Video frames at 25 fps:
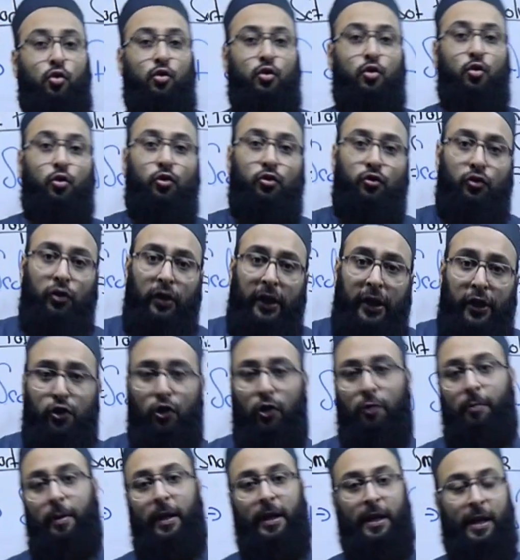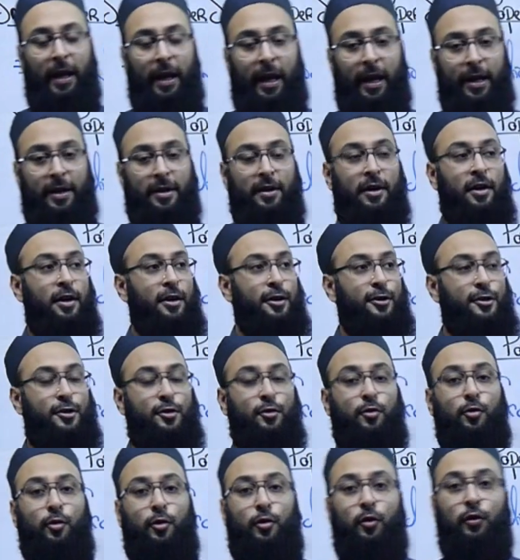to 3 should be correct.
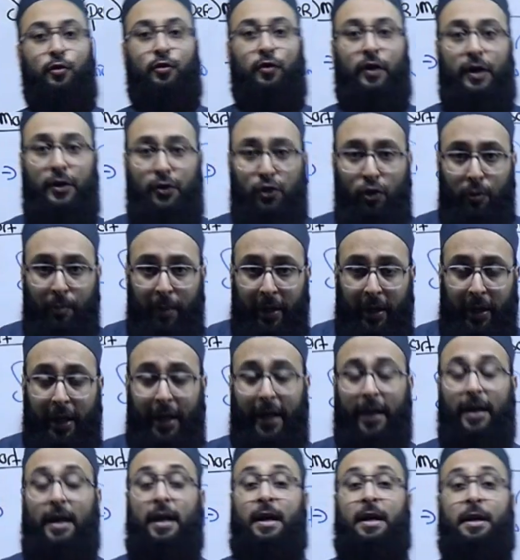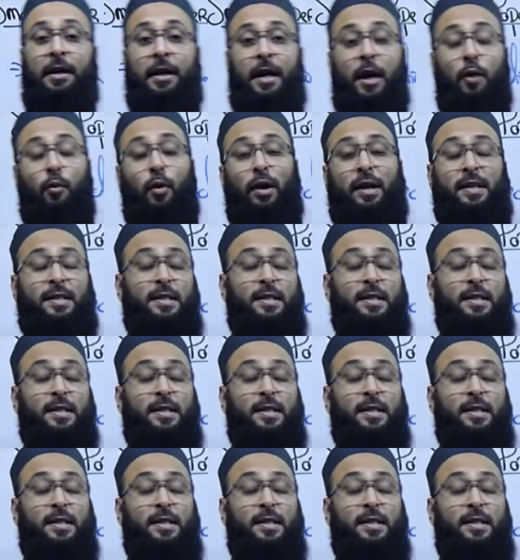2 to 3 should be correct. Now, what is the